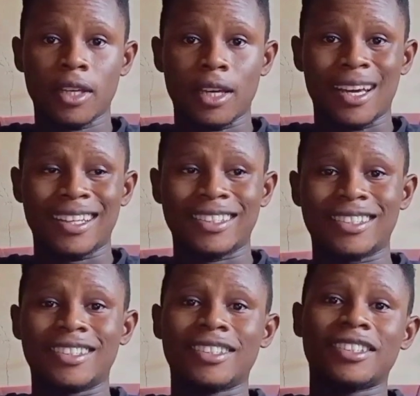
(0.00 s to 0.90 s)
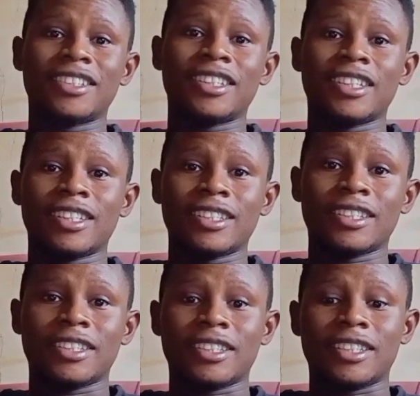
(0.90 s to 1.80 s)
And
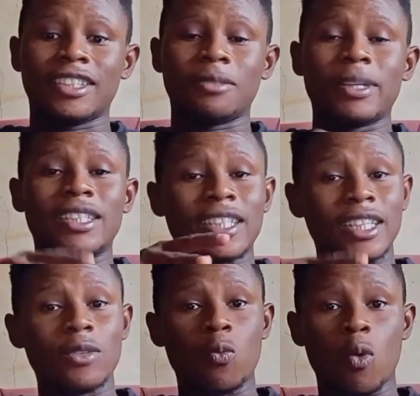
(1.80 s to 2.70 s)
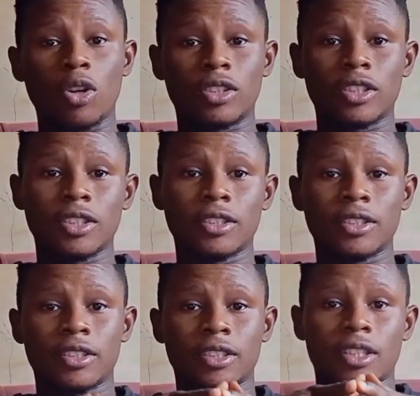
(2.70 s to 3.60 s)
it is basically what
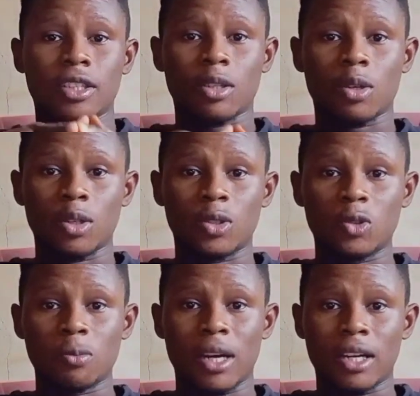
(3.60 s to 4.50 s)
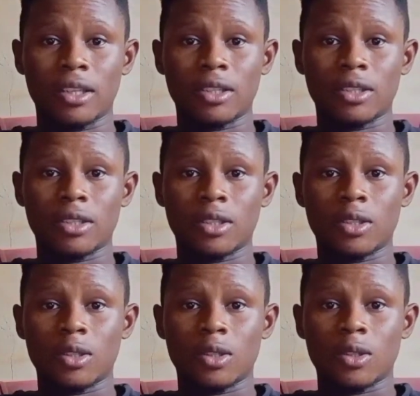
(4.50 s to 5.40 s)
a consumer
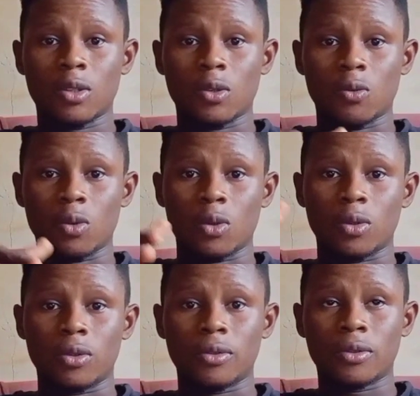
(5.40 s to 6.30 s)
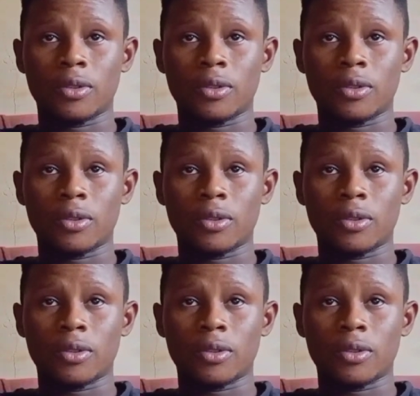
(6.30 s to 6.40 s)
will